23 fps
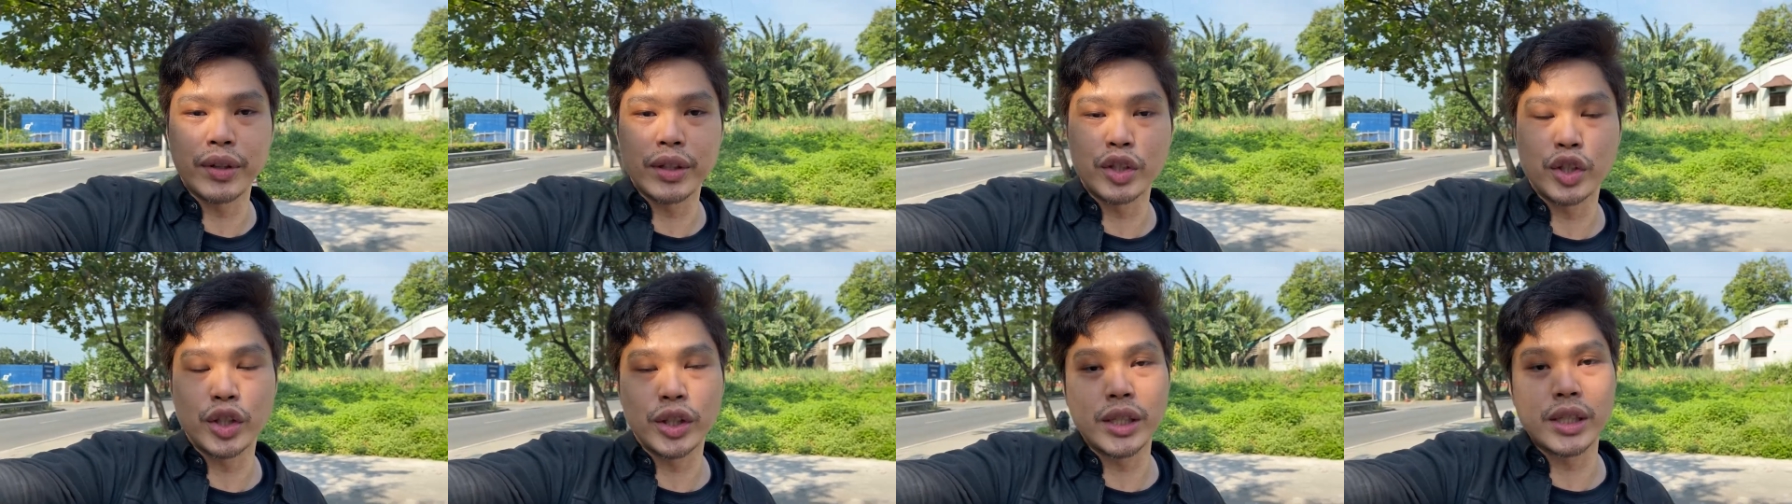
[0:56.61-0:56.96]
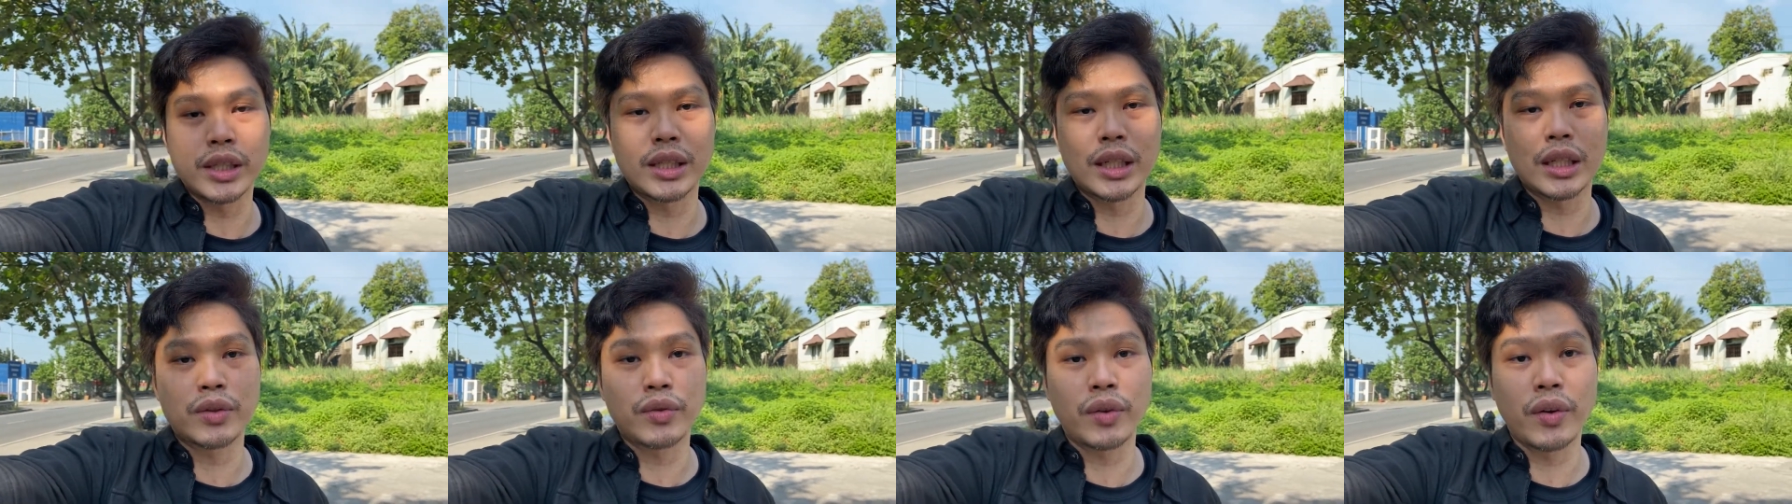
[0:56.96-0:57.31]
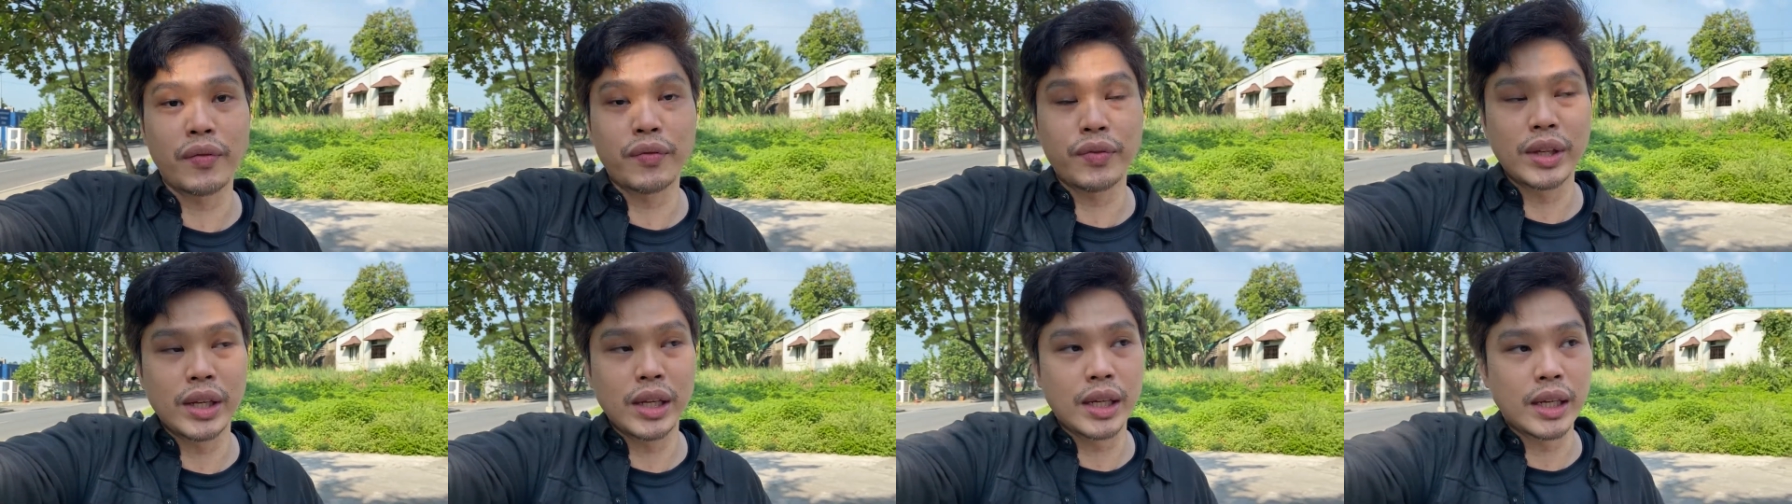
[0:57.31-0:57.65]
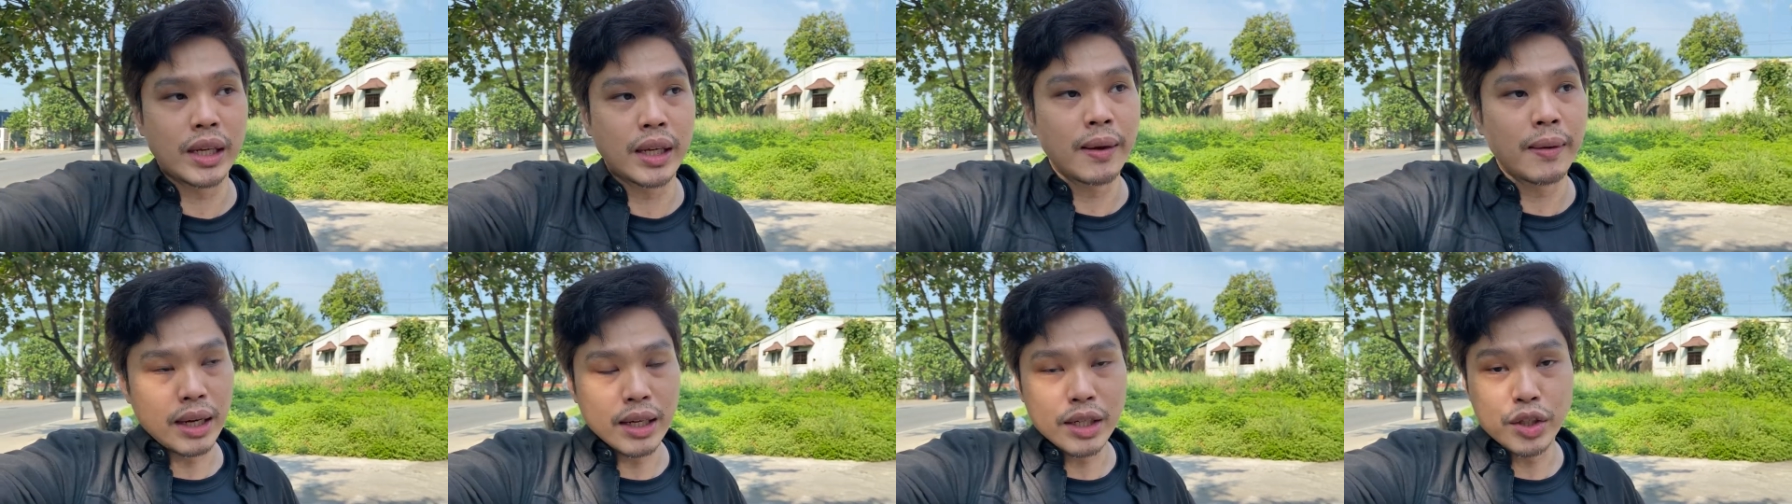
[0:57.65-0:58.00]

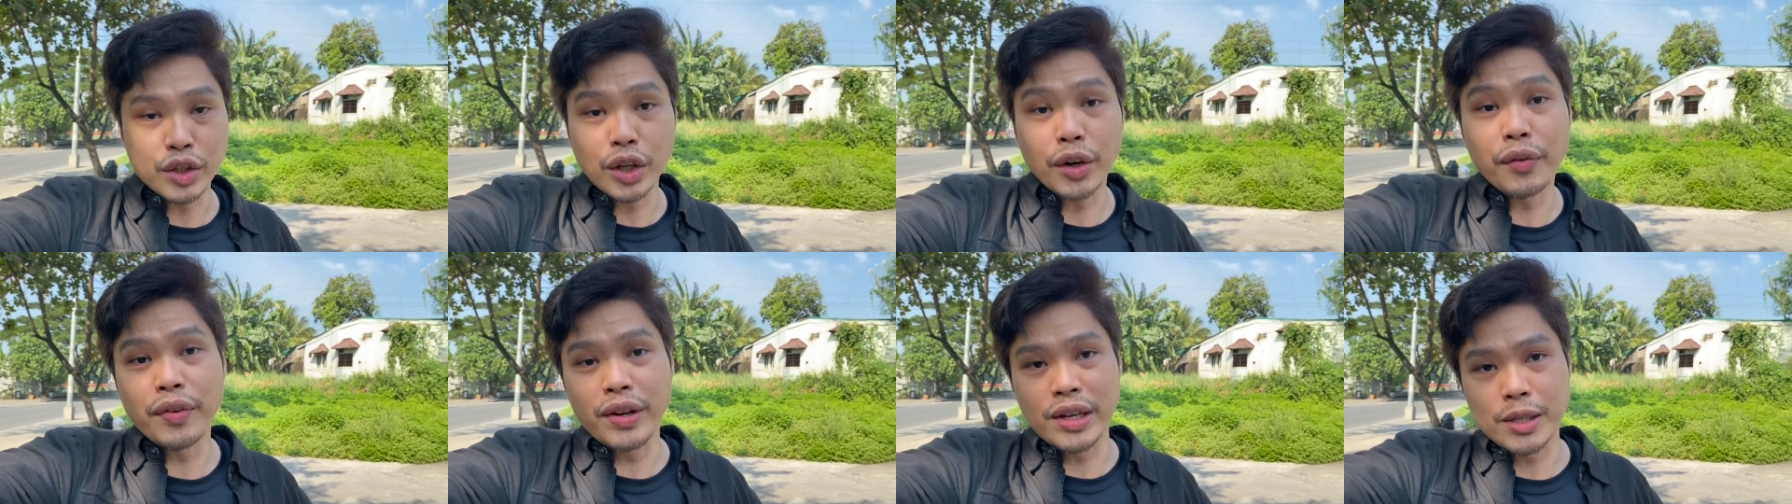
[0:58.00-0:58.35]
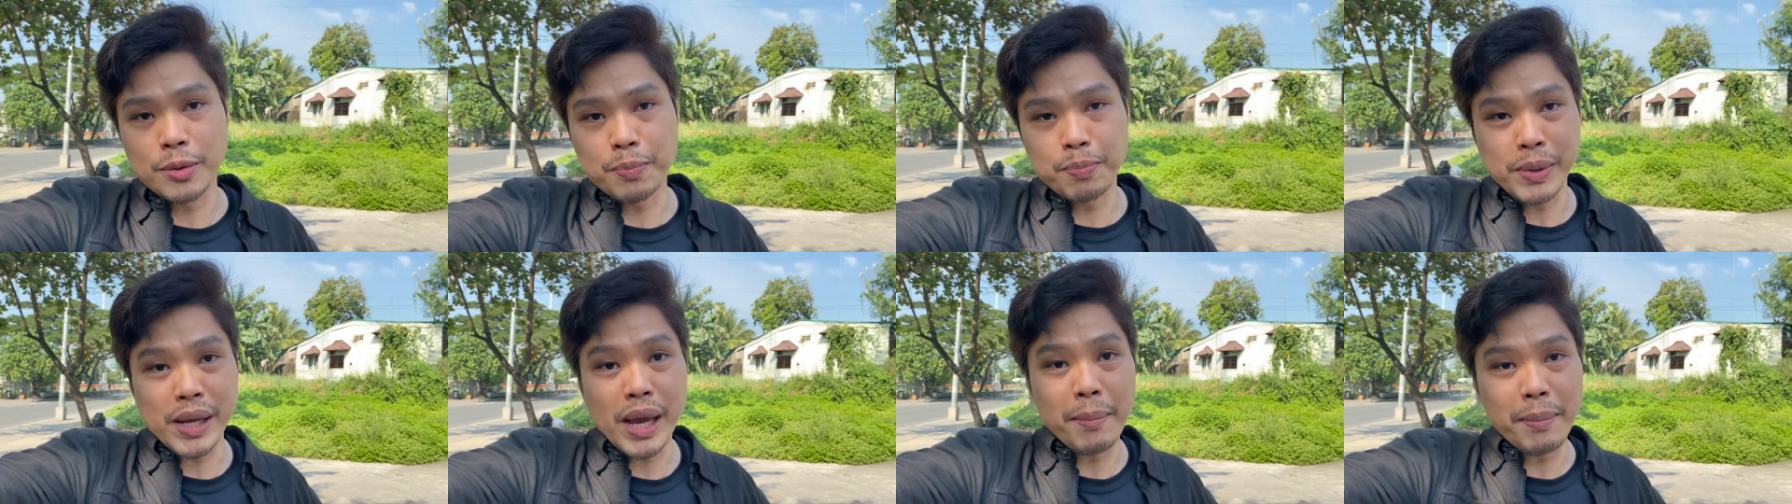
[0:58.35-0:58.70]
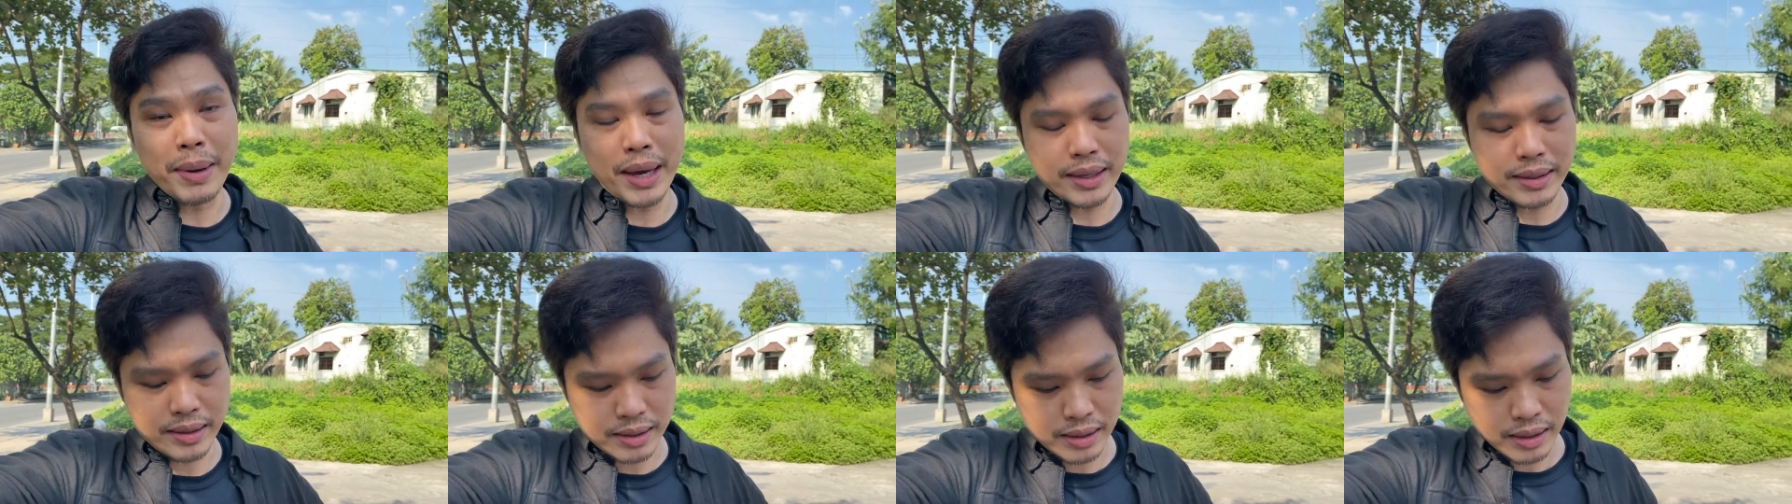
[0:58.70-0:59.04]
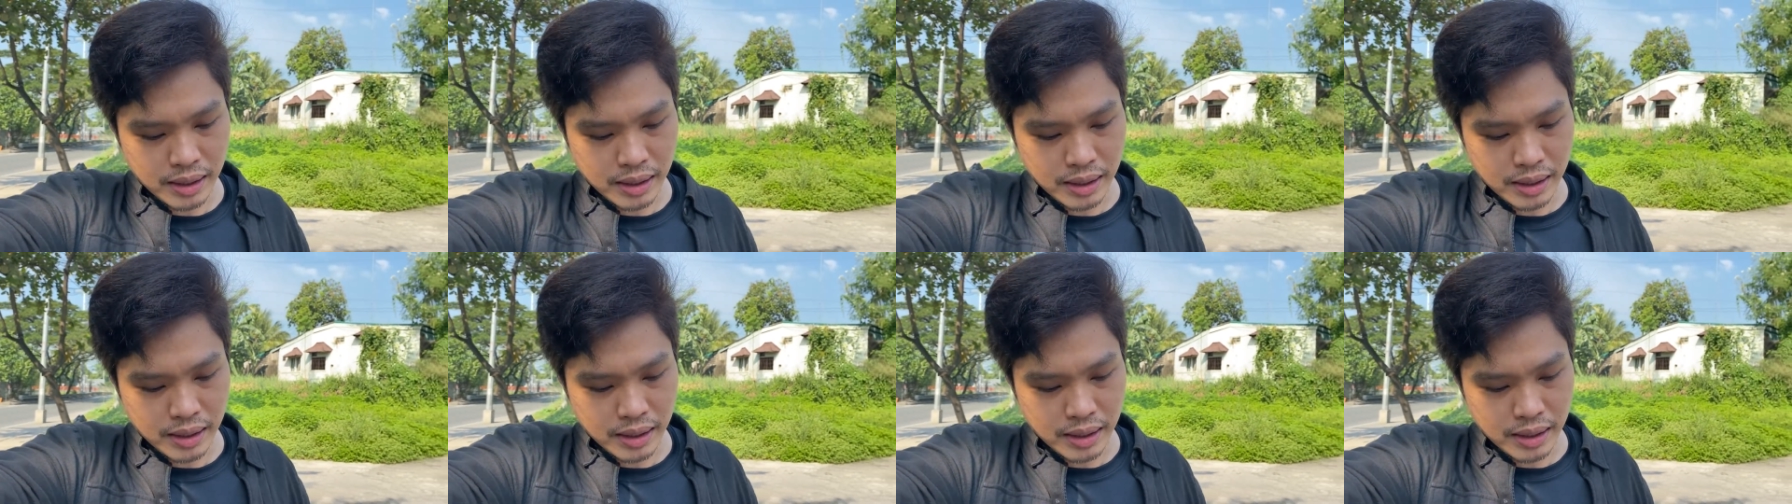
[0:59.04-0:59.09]
GT650 service, PMS.